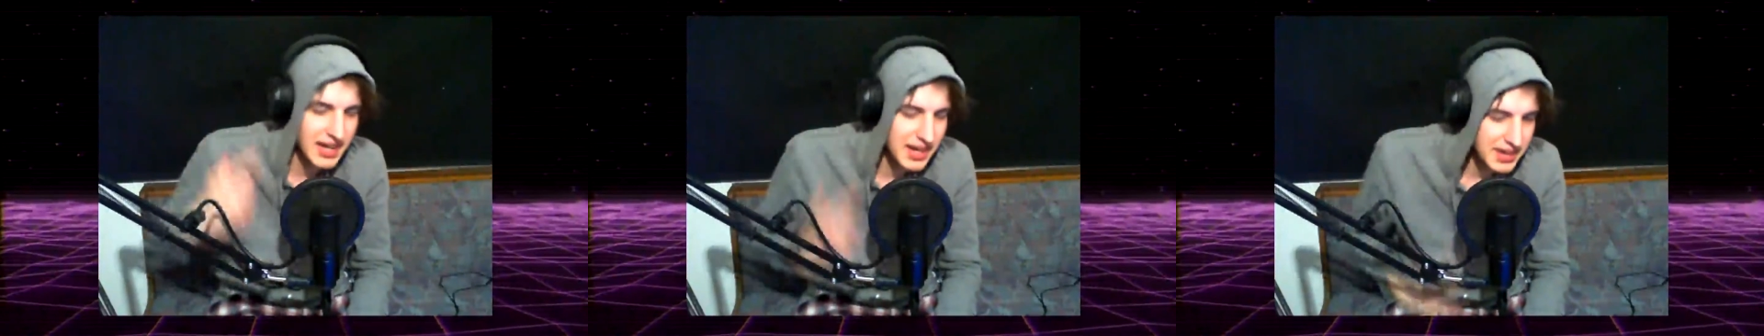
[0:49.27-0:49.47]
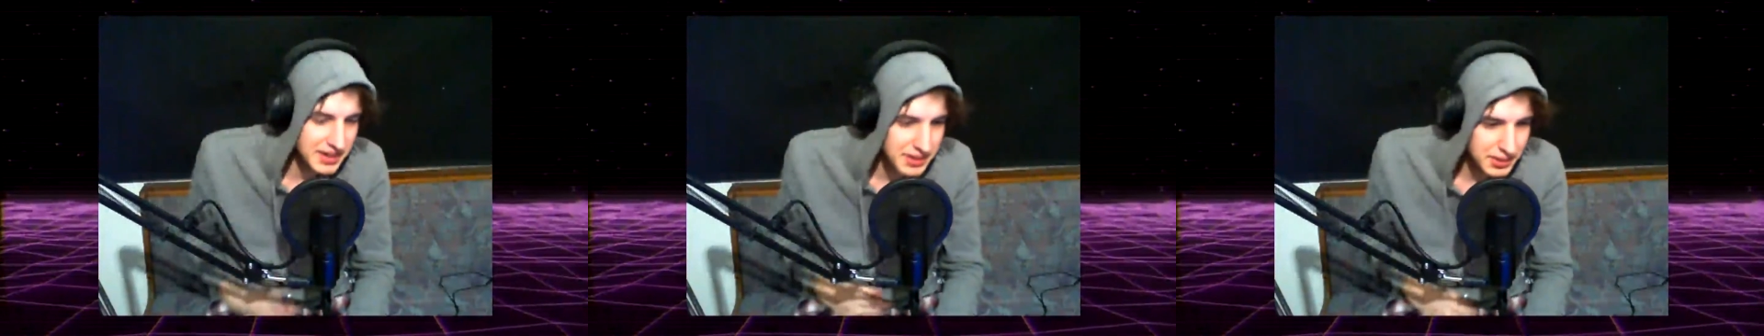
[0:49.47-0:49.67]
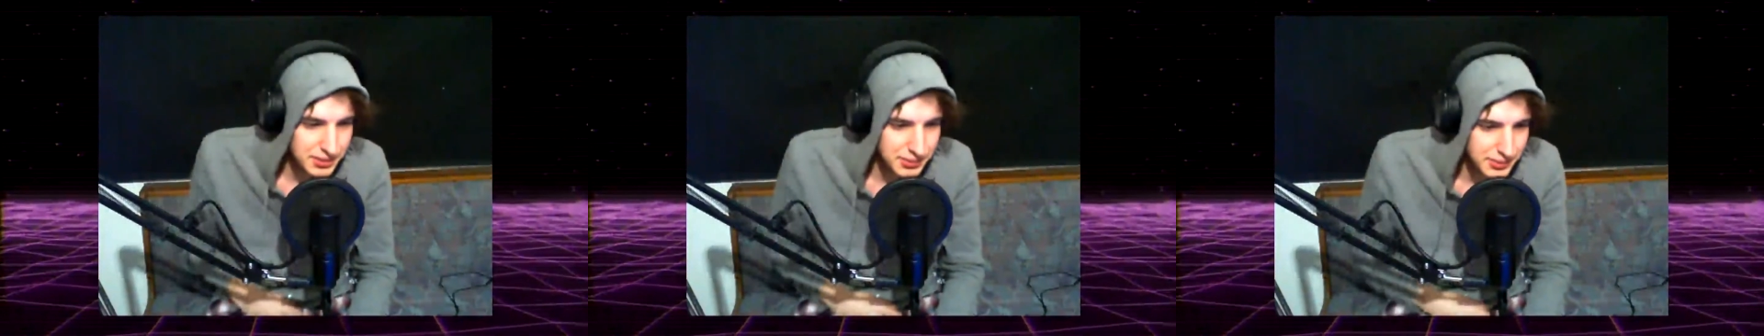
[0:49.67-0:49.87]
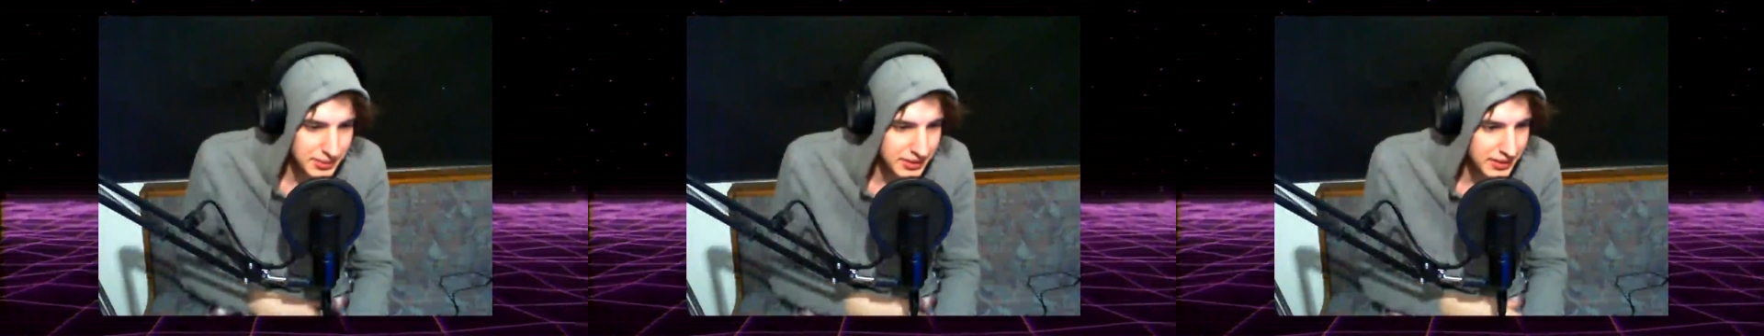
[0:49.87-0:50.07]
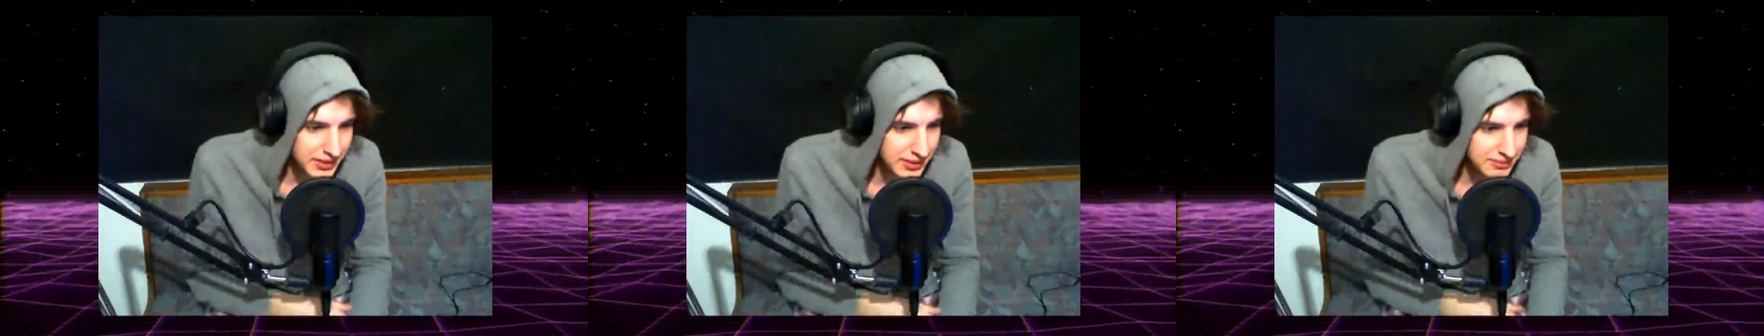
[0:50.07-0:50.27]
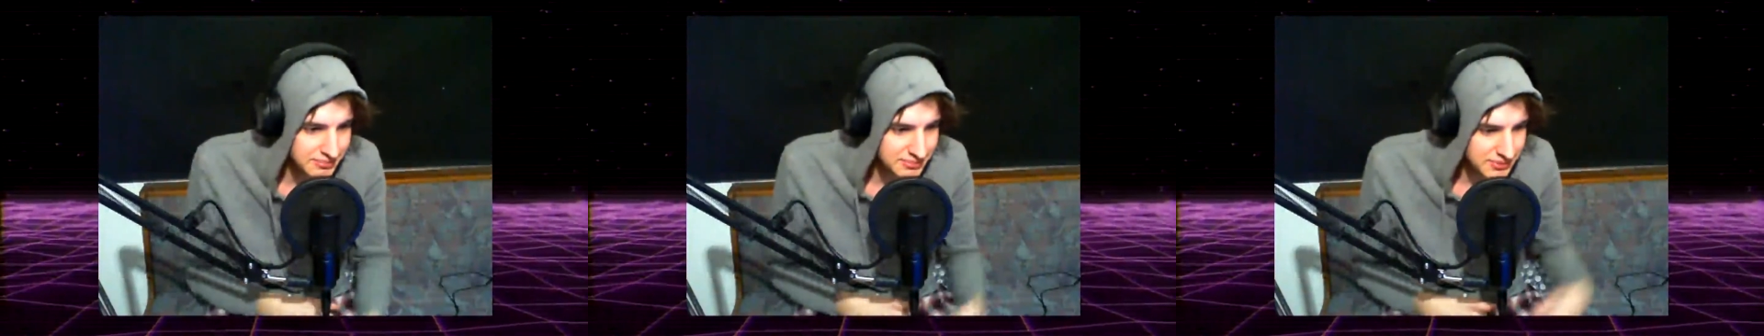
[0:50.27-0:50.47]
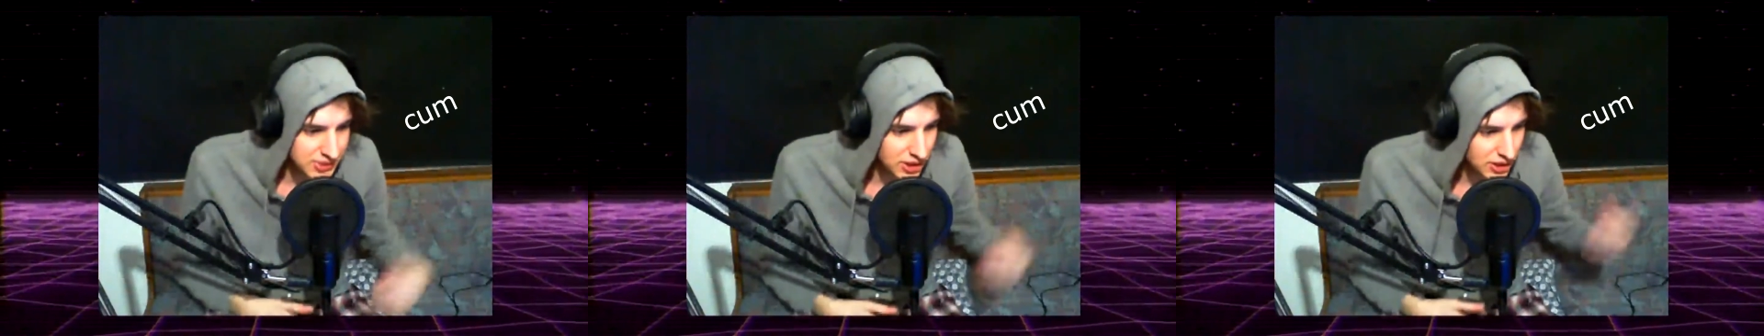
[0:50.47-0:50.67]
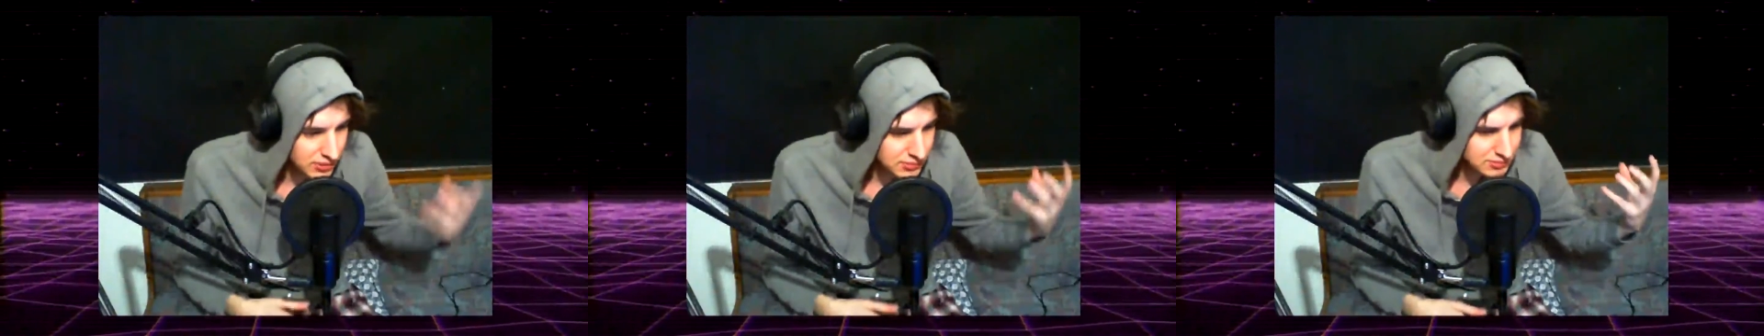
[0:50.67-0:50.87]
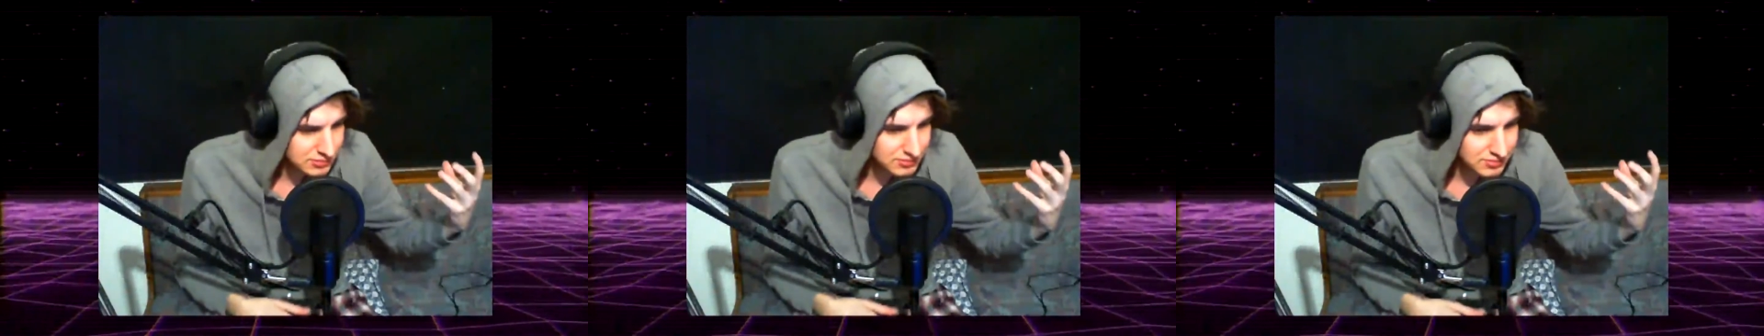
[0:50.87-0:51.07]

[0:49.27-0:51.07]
I don't know, come